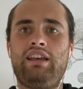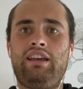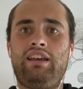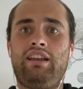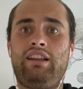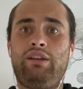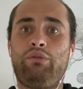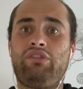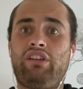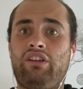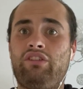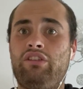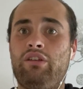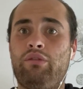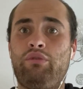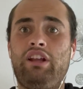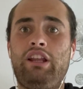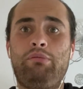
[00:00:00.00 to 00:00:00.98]
And it was actually
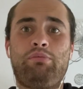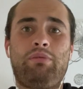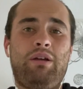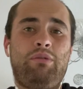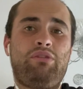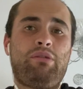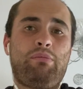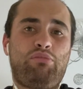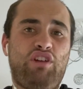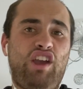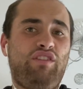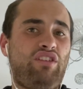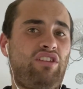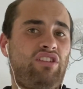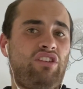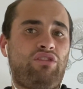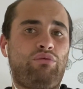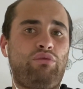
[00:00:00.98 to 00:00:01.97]
a brave
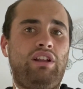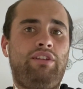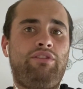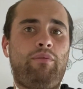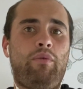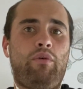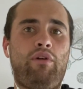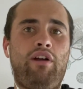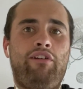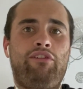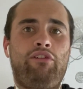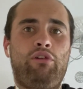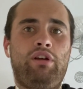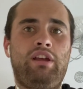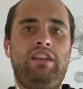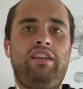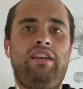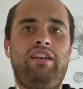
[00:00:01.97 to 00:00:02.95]
decision really from the
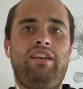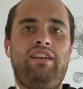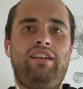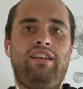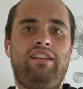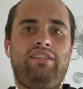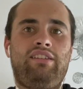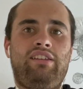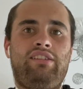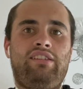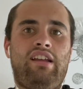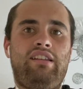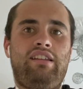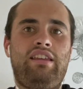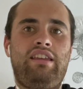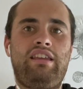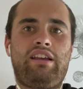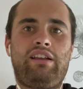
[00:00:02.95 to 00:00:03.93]
referee to send
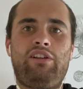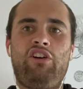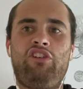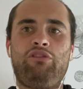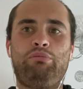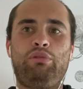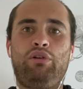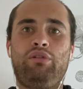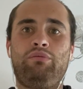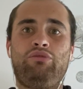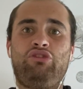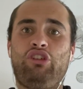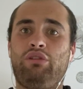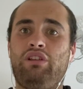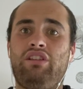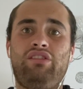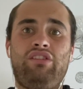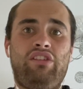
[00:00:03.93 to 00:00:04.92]
Egan off, but Joe
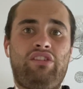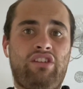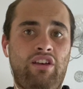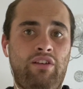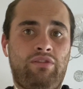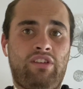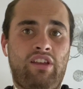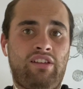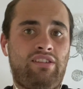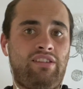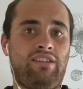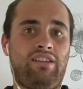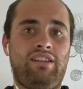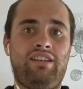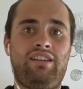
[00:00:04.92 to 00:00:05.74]
Linton deserved it,